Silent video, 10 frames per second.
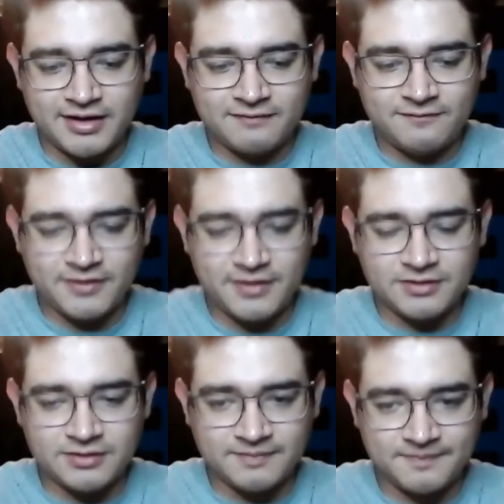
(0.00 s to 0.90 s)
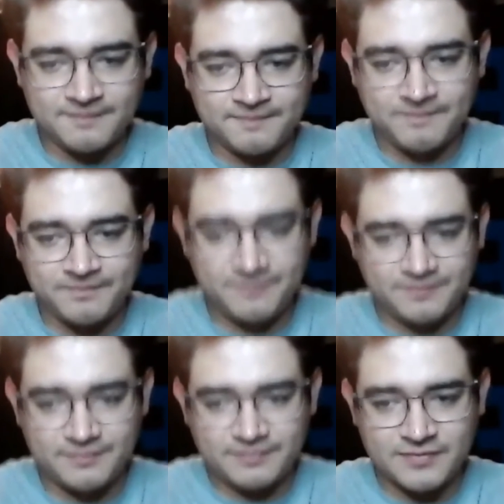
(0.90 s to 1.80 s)
am finna
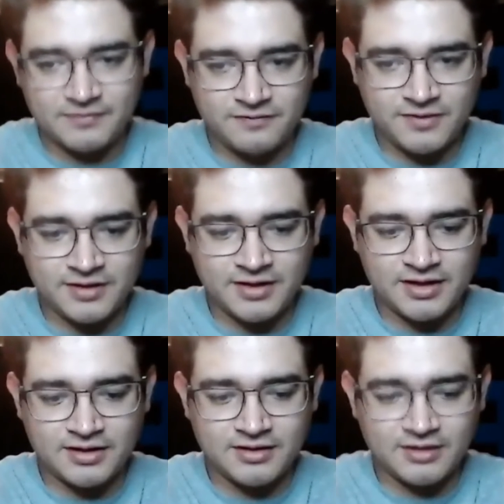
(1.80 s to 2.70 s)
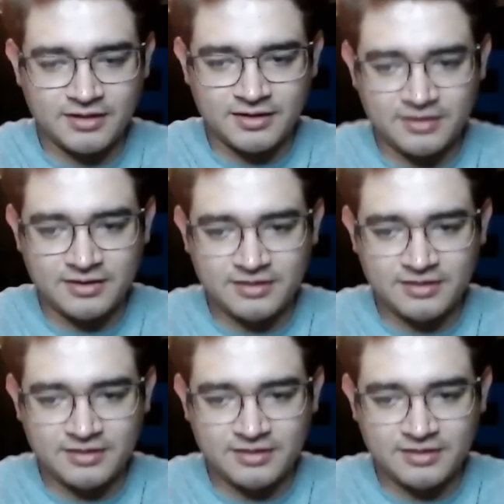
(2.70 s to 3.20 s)
get it done.